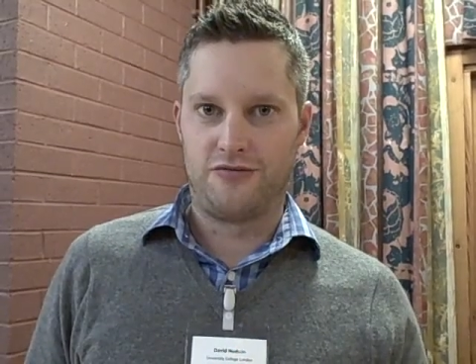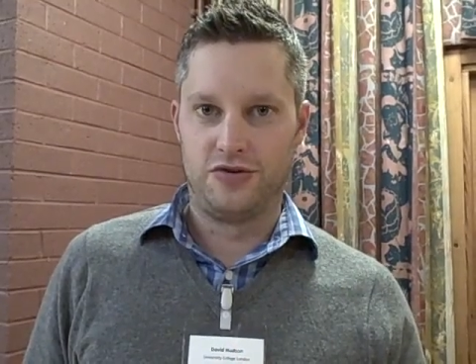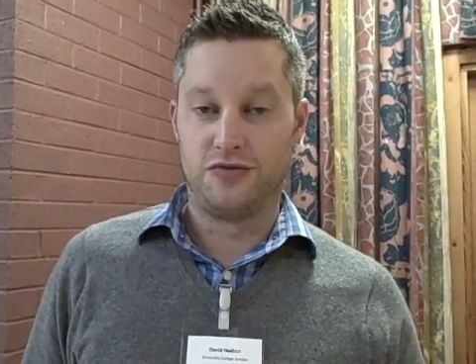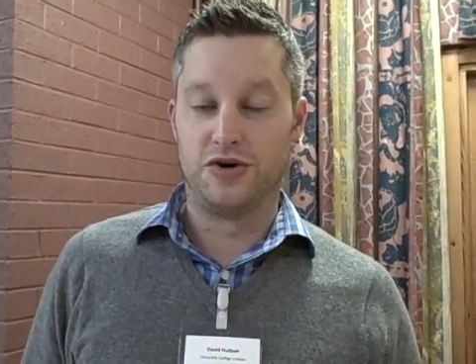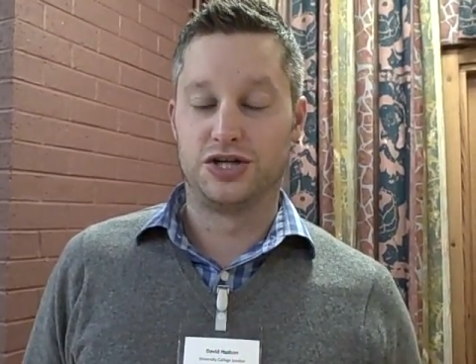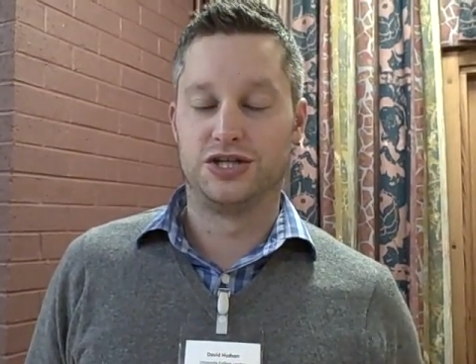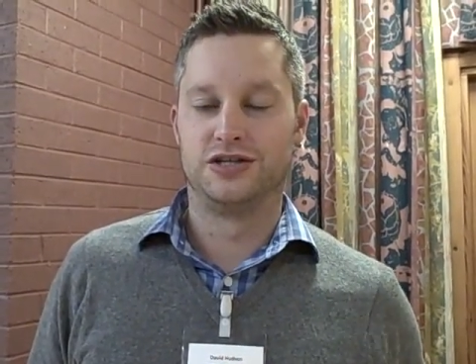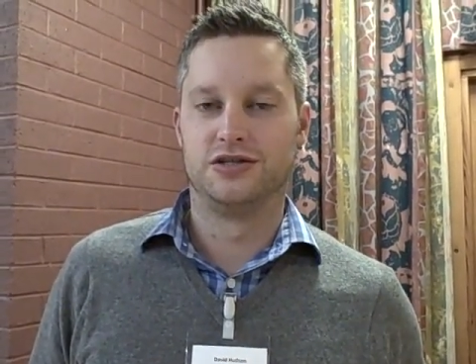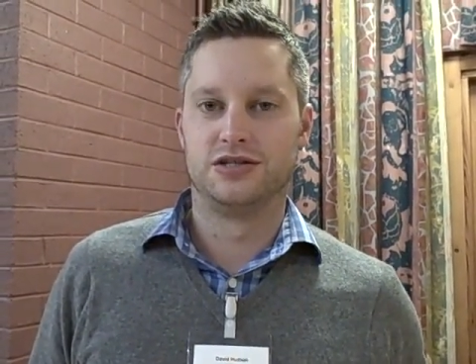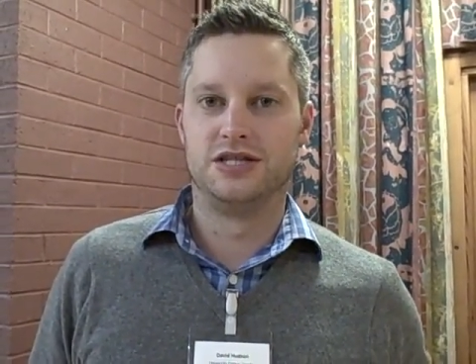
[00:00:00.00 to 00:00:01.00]
from the
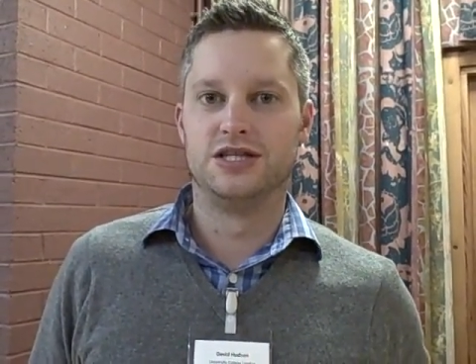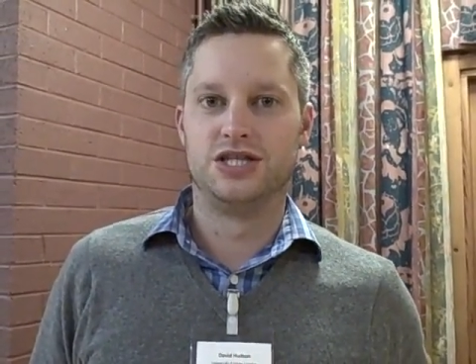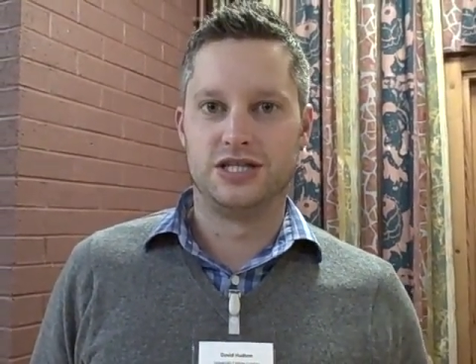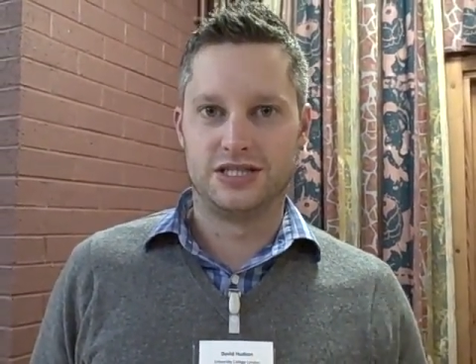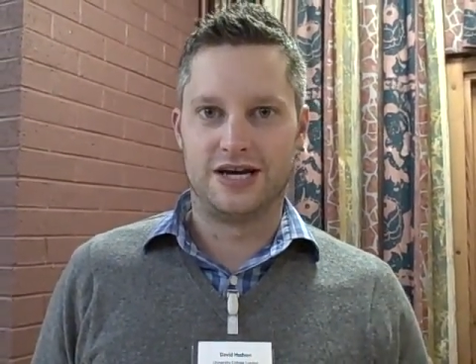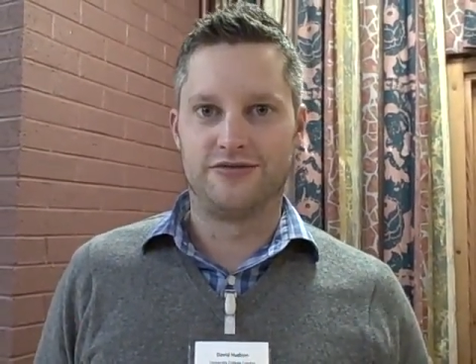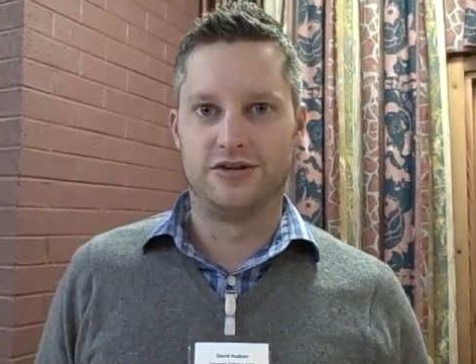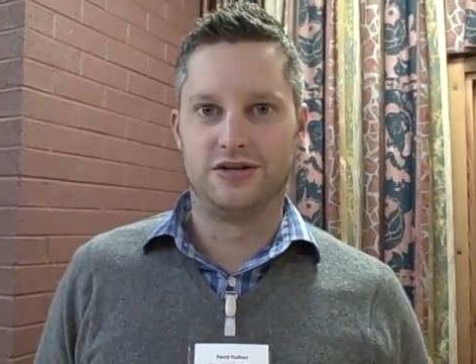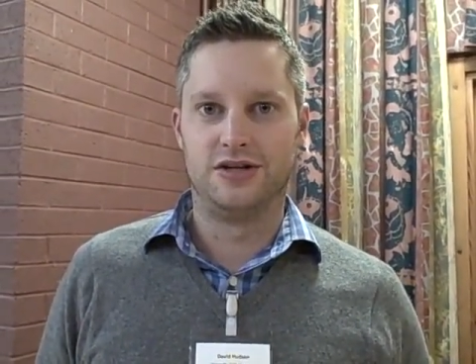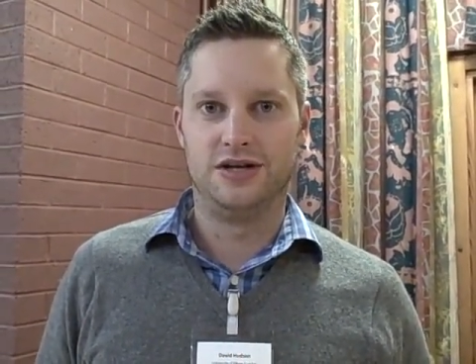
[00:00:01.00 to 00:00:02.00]
Russians in
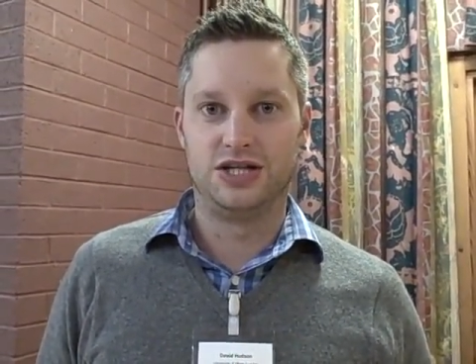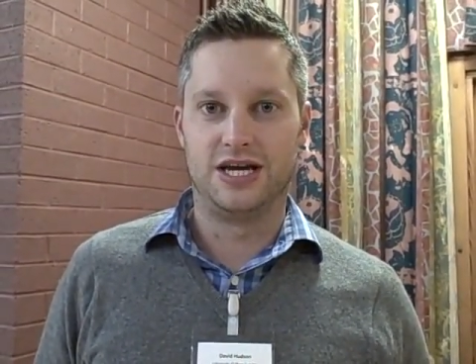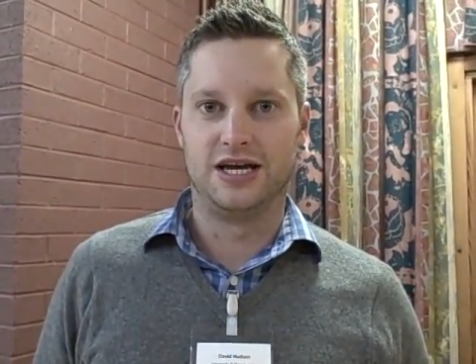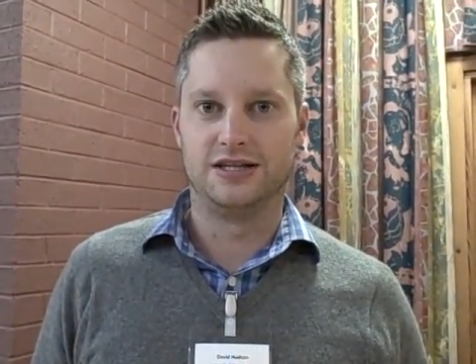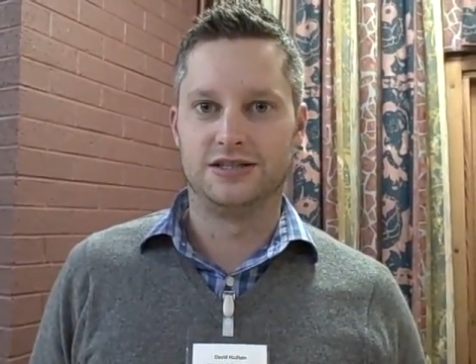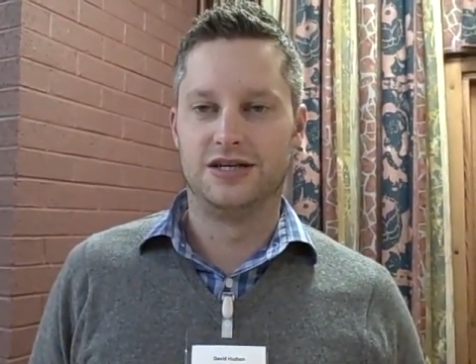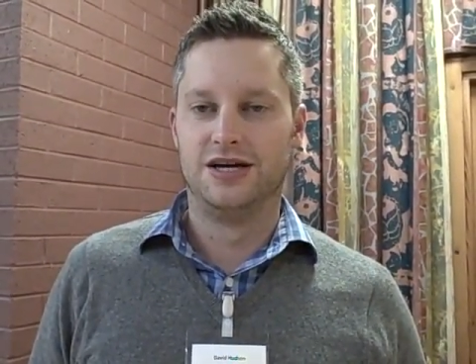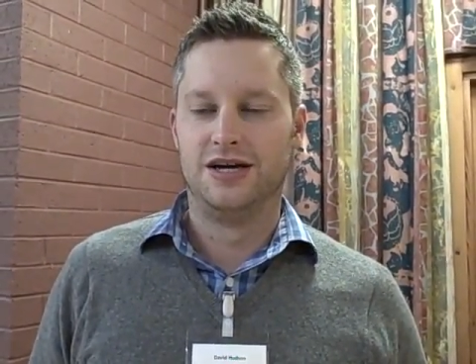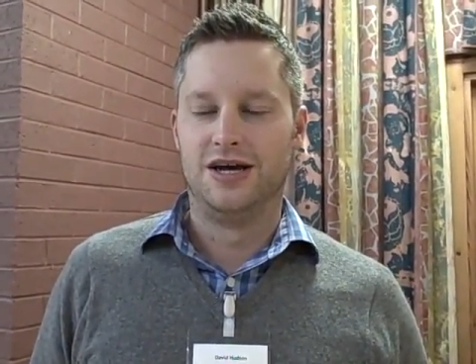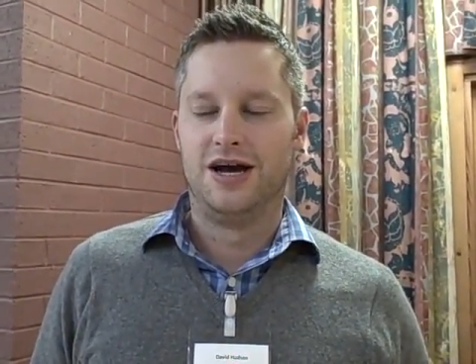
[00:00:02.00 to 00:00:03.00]
G7,
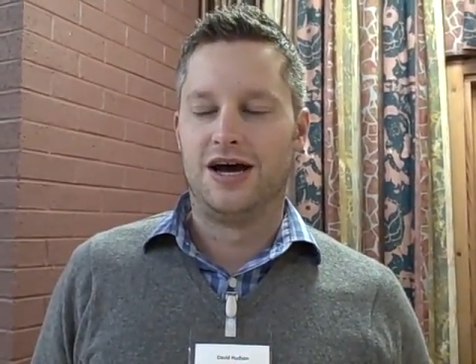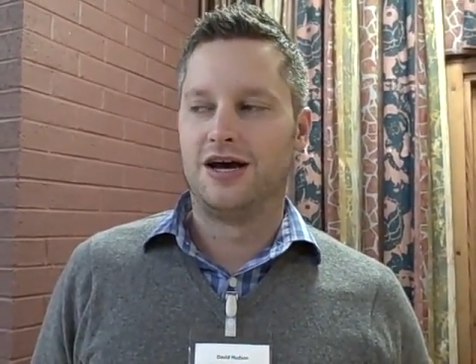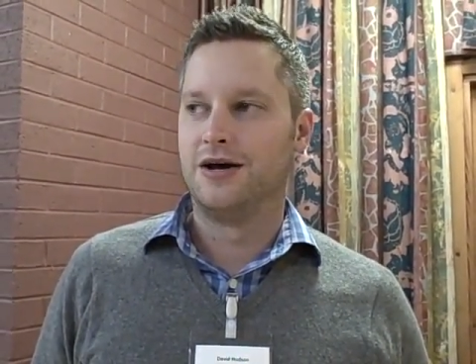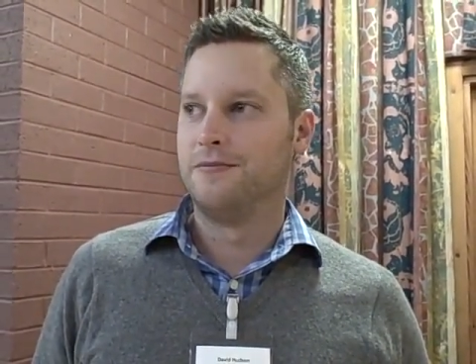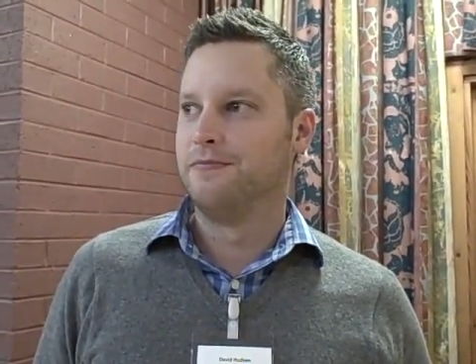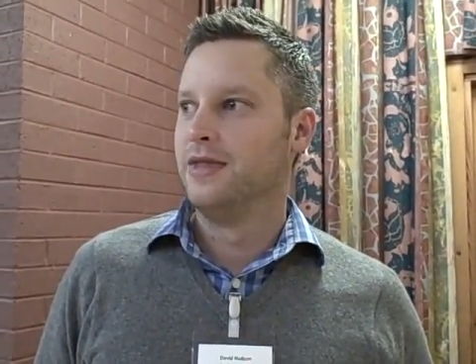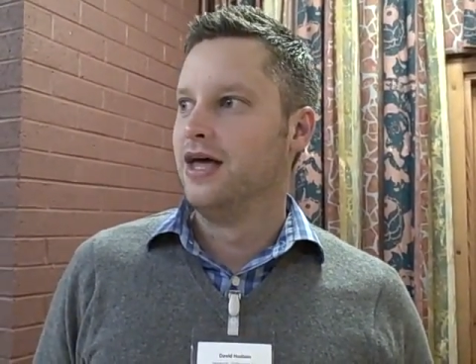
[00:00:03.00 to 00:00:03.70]
G8,